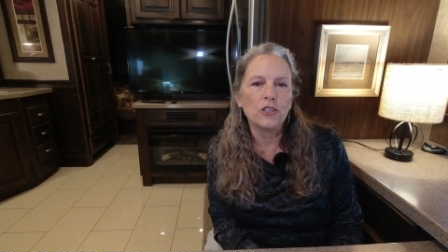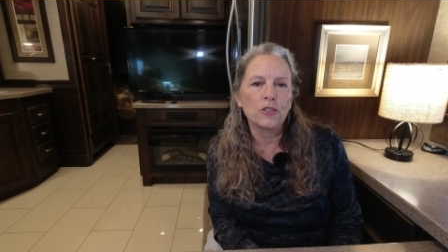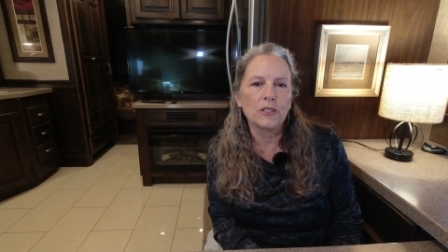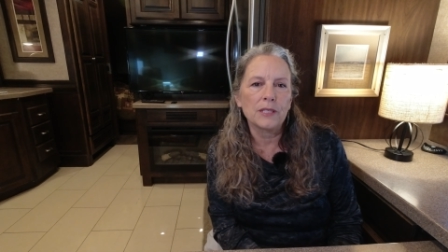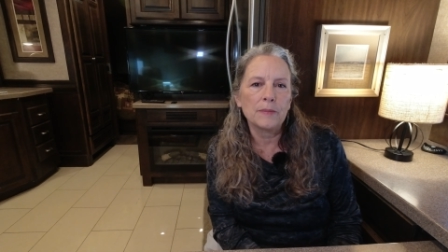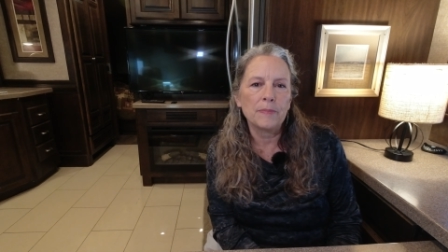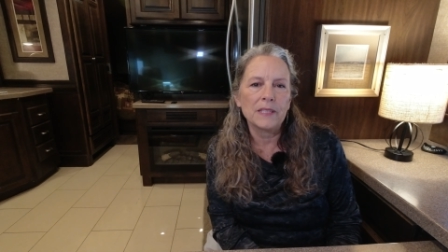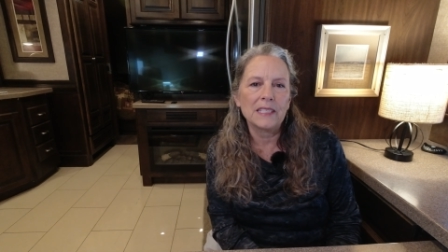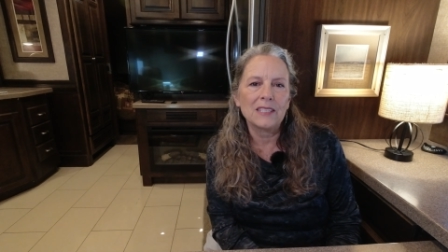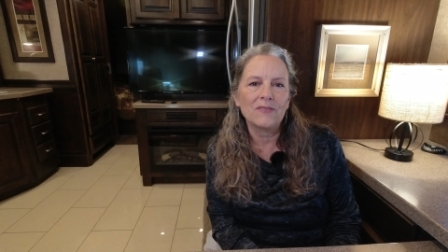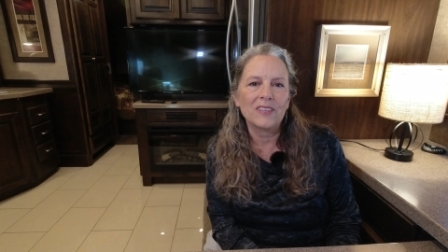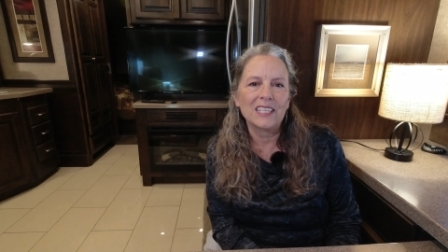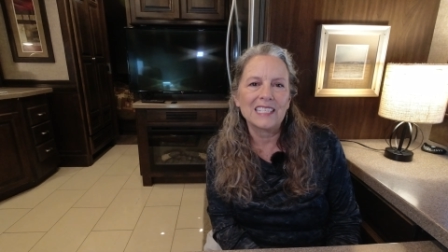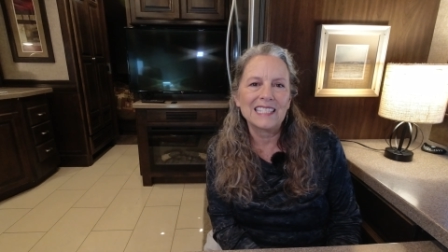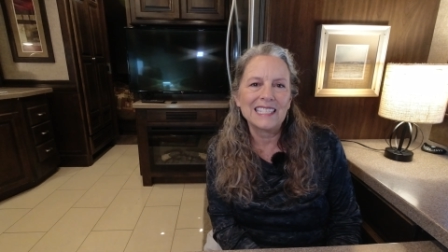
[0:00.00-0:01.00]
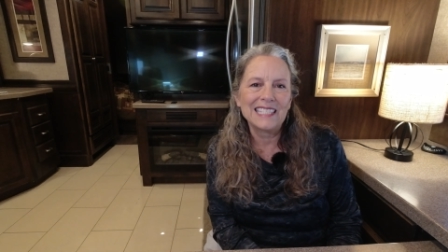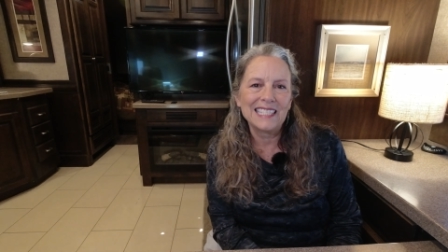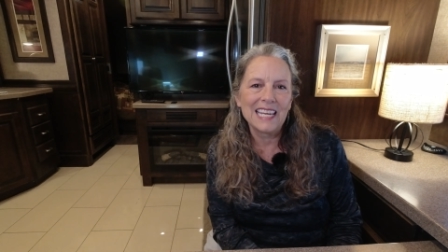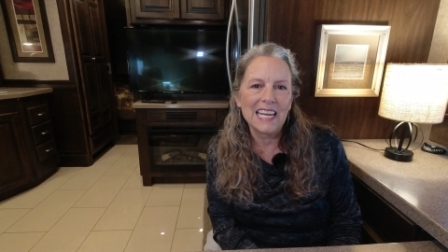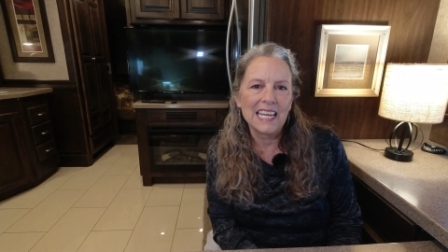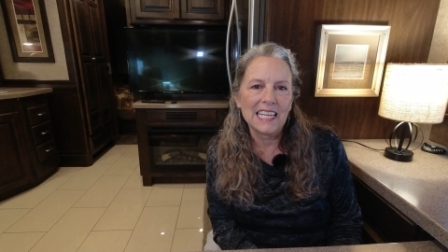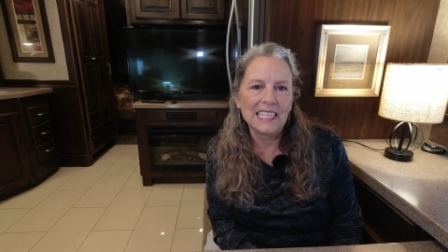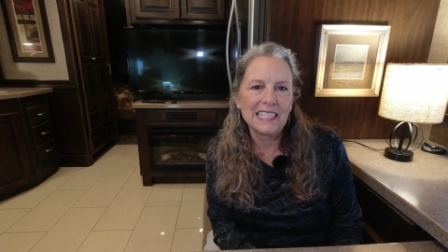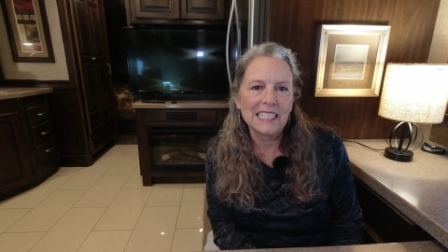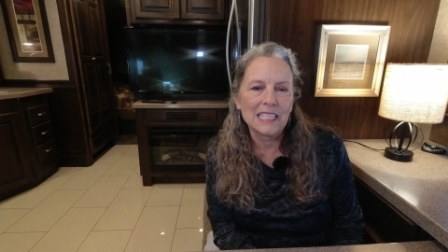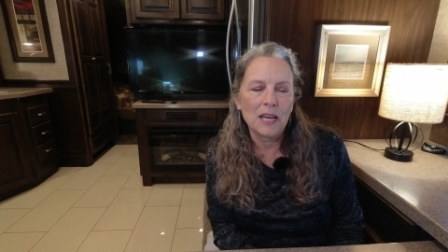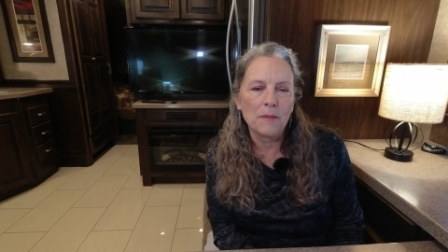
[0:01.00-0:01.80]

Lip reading: your specific states